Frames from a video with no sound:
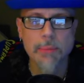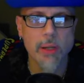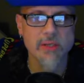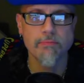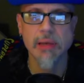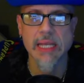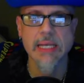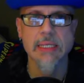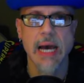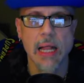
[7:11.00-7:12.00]
plus
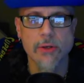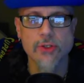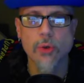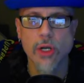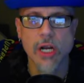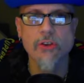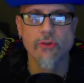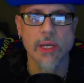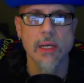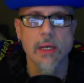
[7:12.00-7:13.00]
billion dollars to a
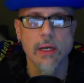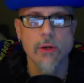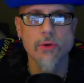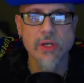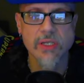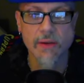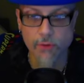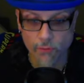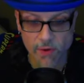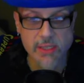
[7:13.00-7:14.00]
country who doesn't give
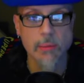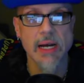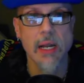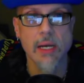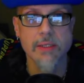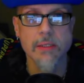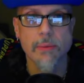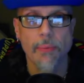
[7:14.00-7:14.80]
two fucks about us